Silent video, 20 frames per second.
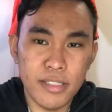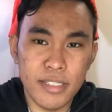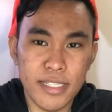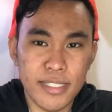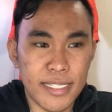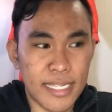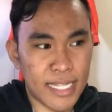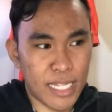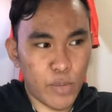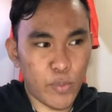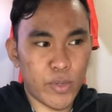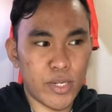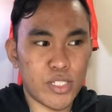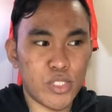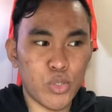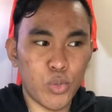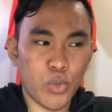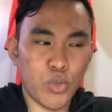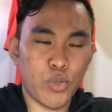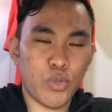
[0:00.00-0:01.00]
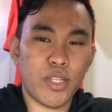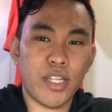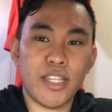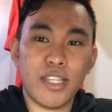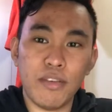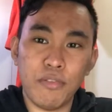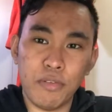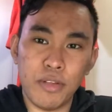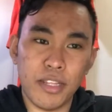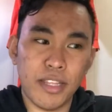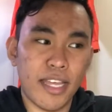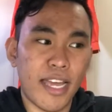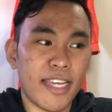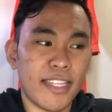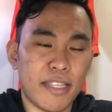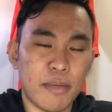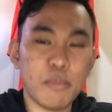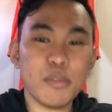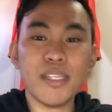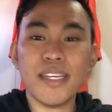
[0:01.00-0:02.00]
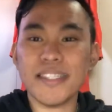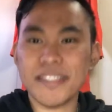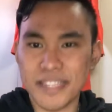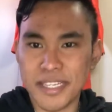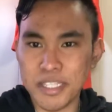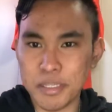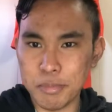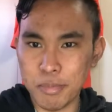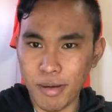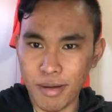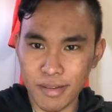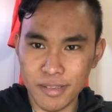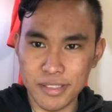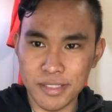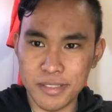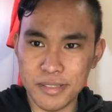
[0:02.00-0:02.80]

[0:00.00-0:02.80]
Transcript: this and I will show you the different items inside the box.